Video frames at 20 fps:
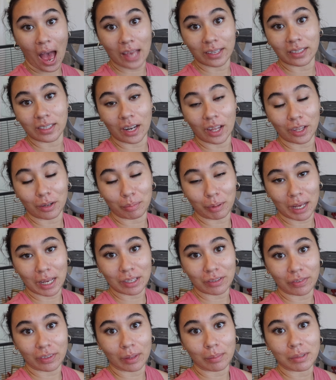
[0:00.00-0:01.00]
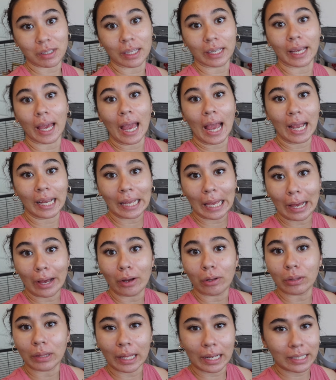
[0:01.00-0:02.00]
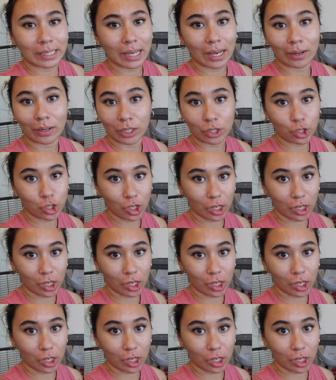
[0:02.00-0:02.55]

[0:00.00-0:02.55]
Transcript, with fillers: as another place for them to like hang out, lay down and